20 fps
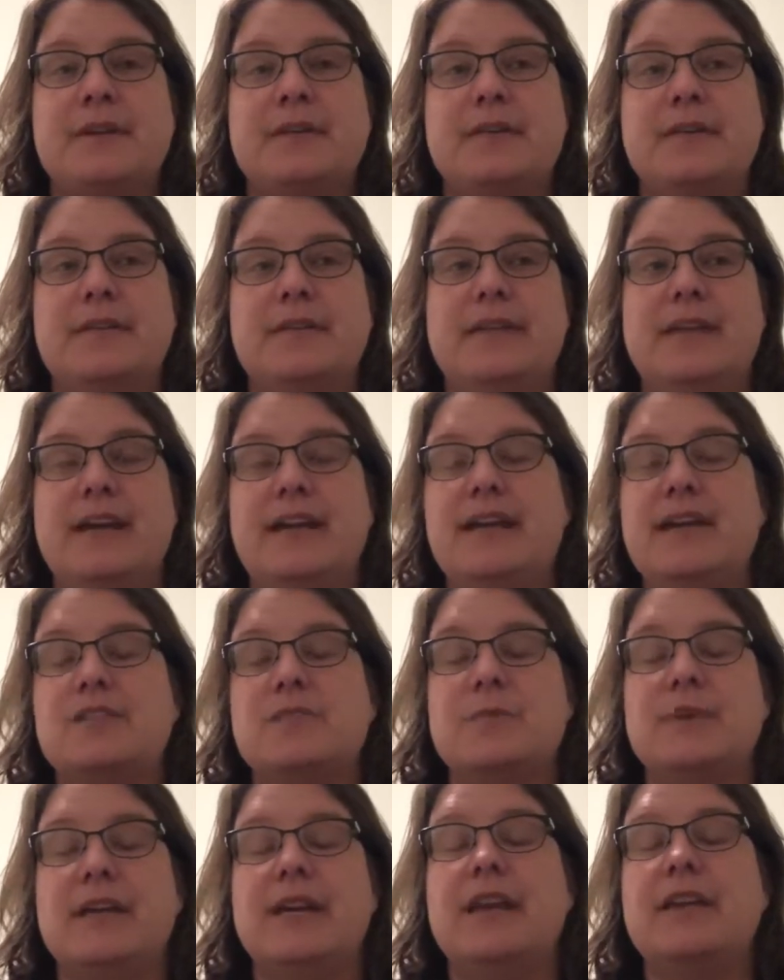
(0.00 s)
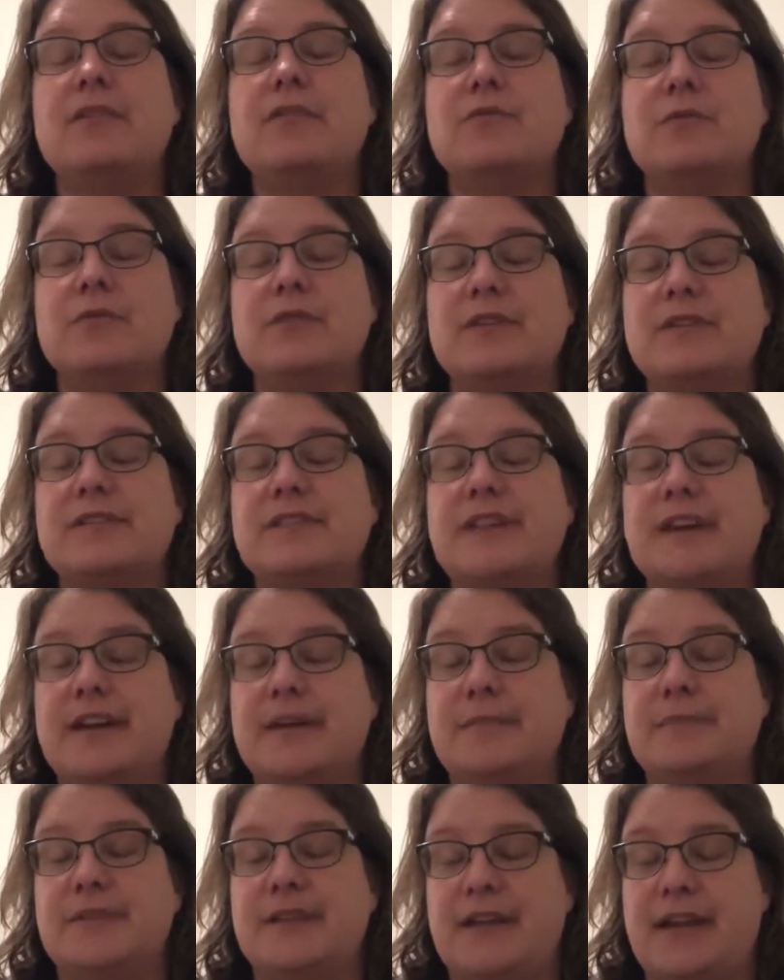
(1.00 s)
that as we get through this
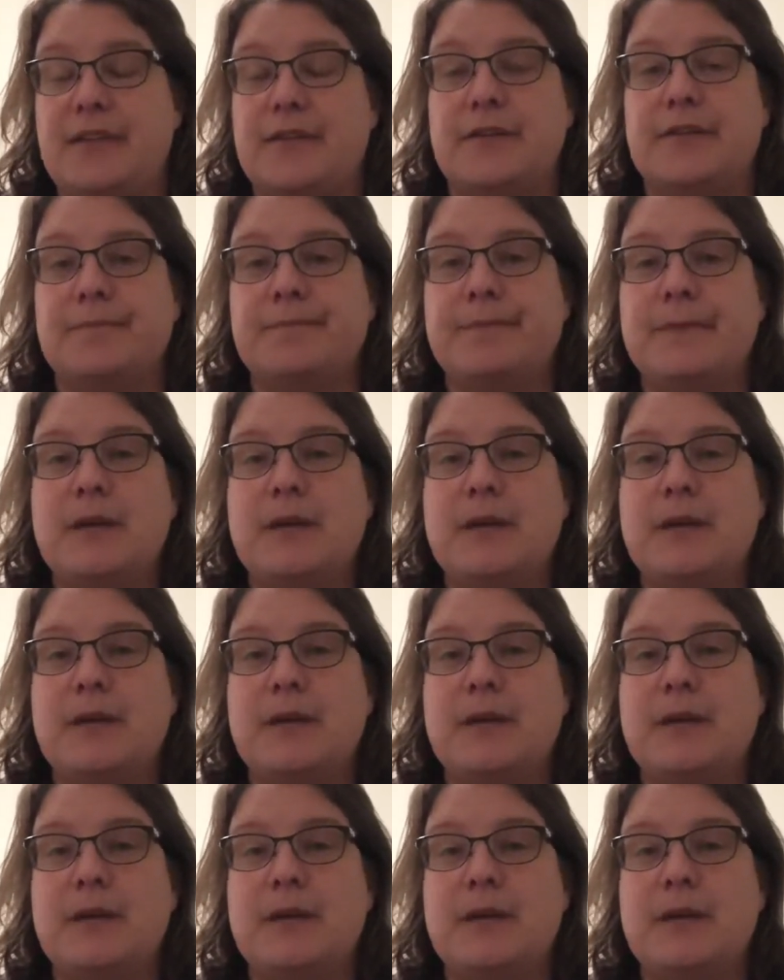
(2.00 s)
time together,